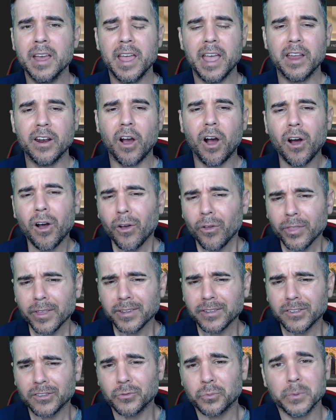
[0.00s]
and all
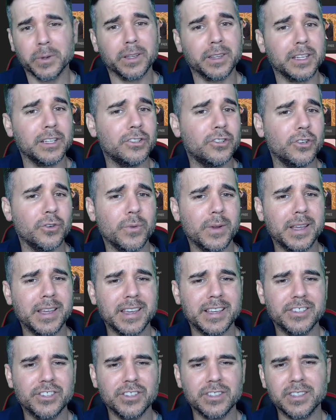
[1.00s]
this is really doing
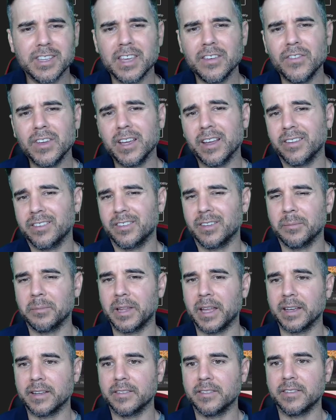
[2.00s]
is just giving us some
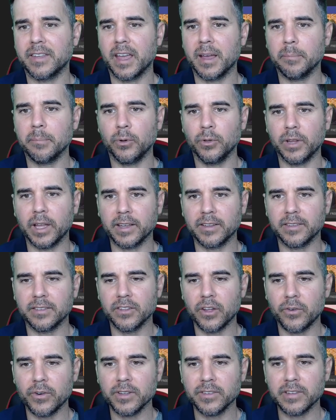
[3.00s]
like sample, like
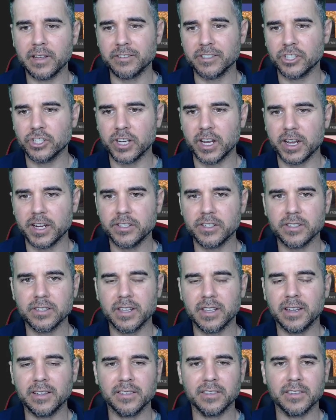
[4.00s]
notice how it changes
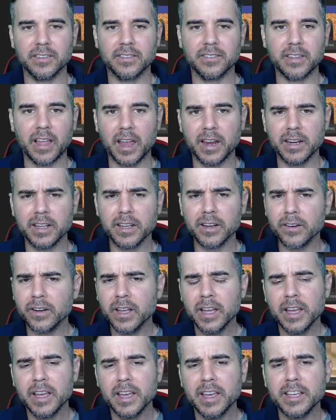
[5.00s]
things in the side here.
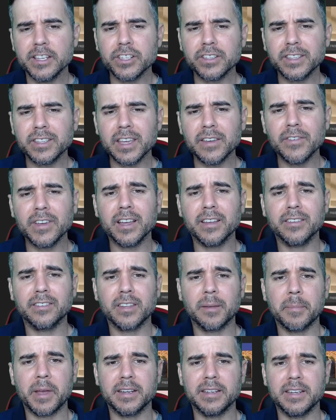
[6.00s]
It's just giving us
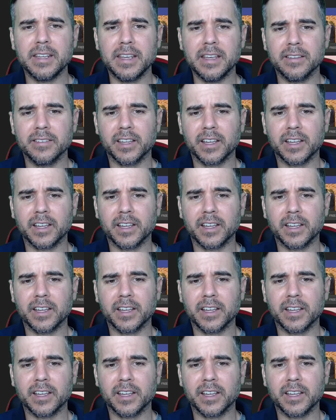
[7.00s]
some ideas.